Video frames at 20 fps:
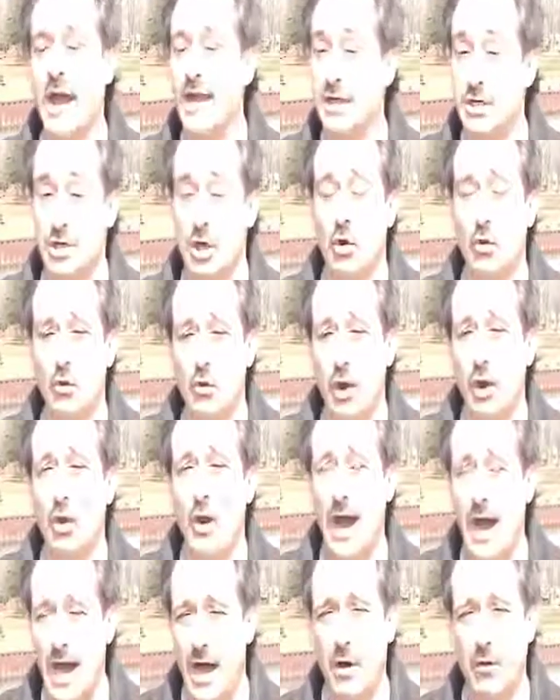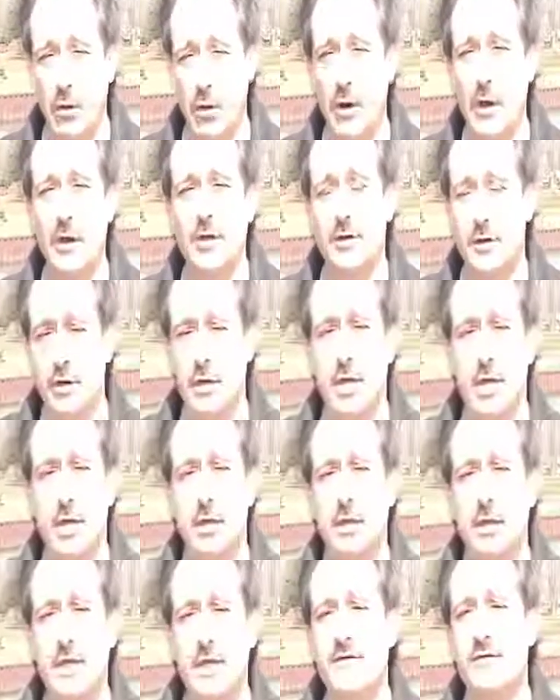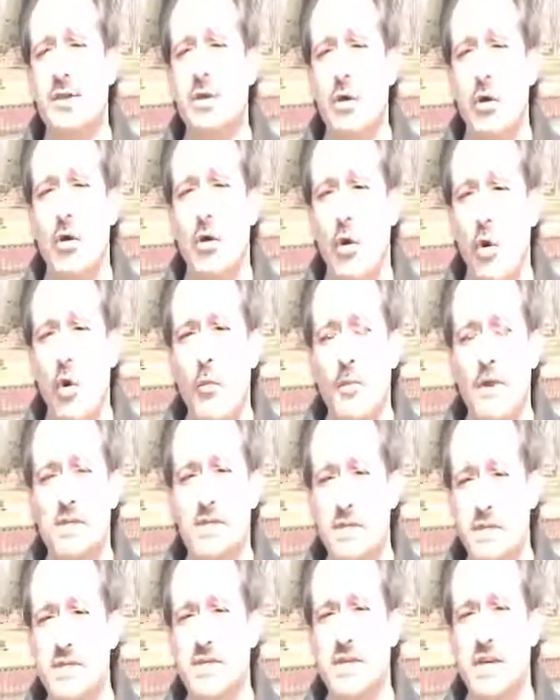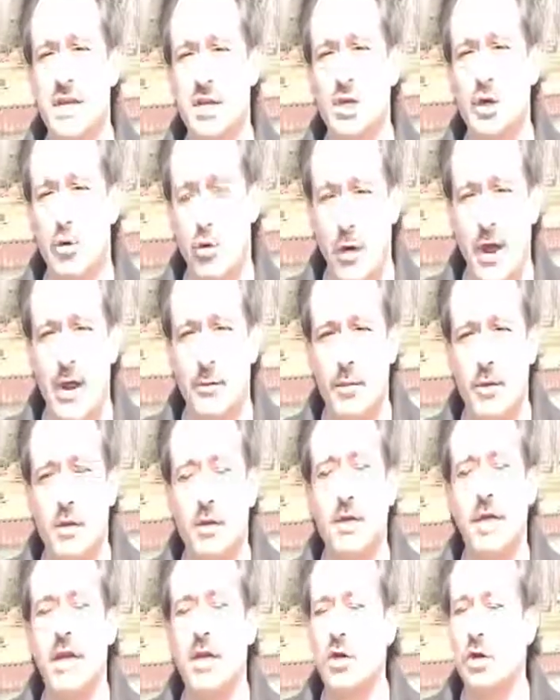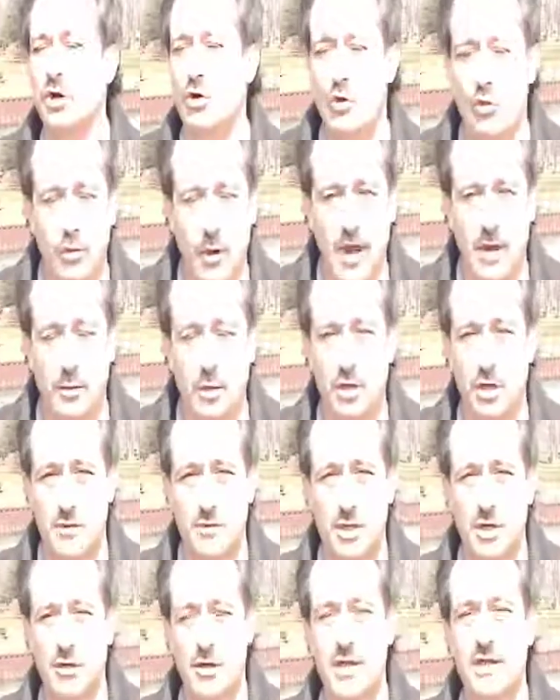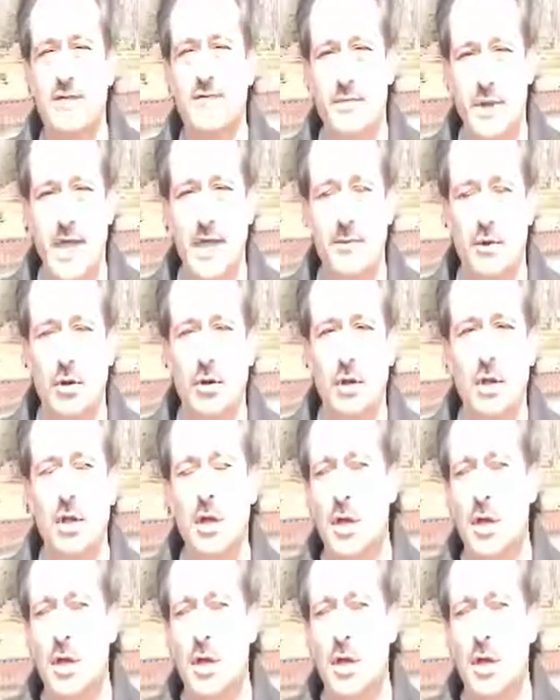I don't know how long they're gonna leave the door open to this incredible, incredible community of people